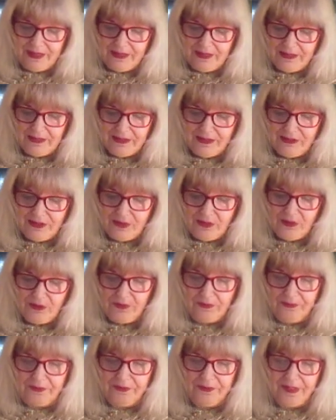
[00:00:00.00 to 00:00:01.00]
So
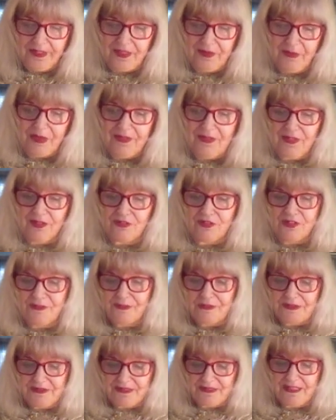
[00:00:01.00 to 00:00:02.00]
anyway, they goes up
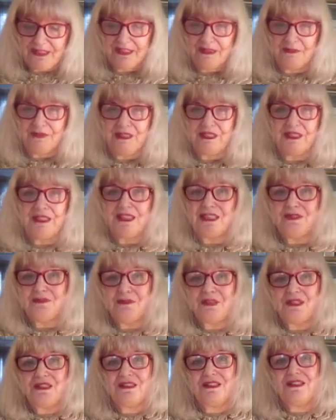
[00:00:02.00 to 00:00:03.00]
to see him, and he had
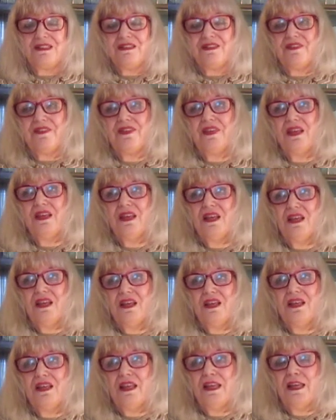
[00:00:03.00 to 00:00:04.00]
been
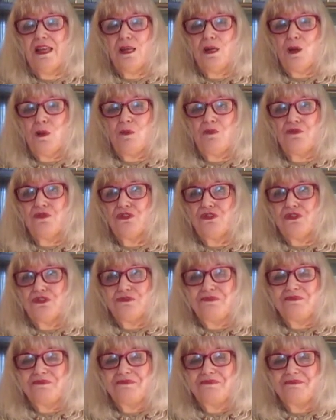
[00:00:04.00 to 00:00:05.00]
laid up for
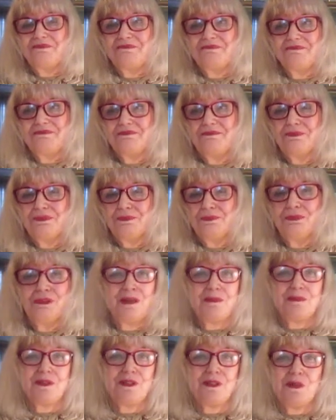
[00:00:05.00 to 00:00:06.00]

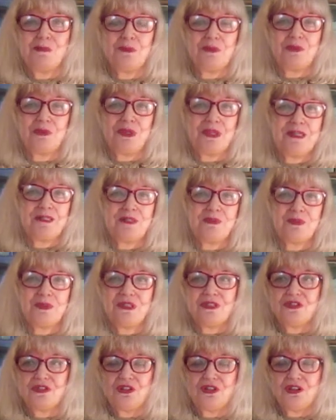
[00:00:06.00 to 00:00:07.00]
probably a couple of weeks with
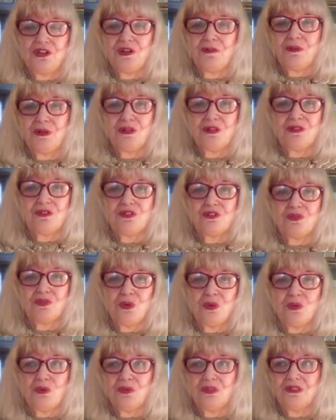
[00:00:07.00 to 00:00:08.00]
his arm all
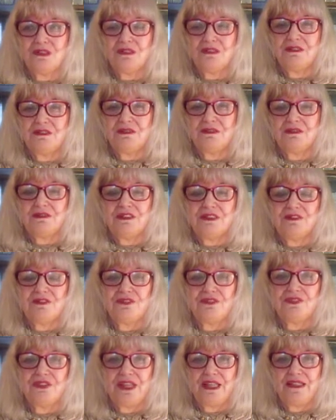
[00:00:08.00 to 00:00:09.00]
swollen and
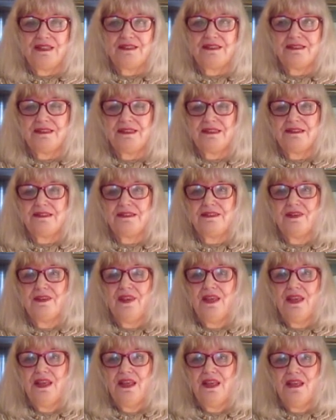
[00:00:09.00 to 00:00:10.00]
infected and
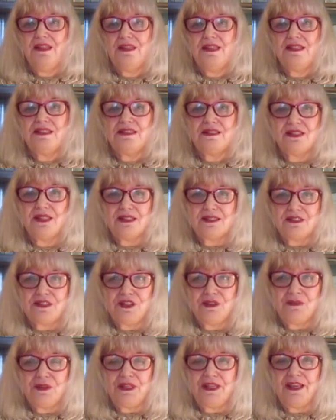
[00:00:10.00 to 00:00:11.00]
insects
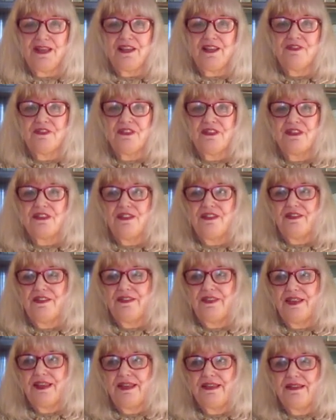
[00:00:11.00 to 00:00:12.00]
coming out of it and all
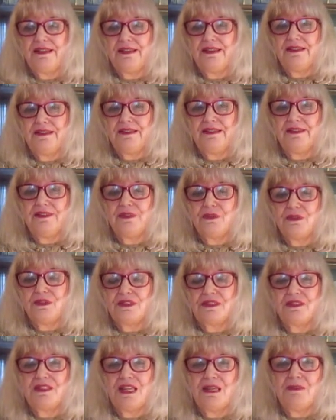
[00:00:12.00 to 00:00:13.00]
that. And it was the
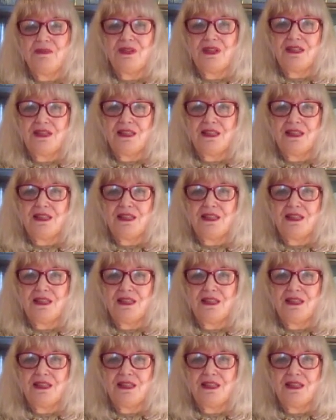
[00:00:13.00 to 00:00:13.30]
same thing that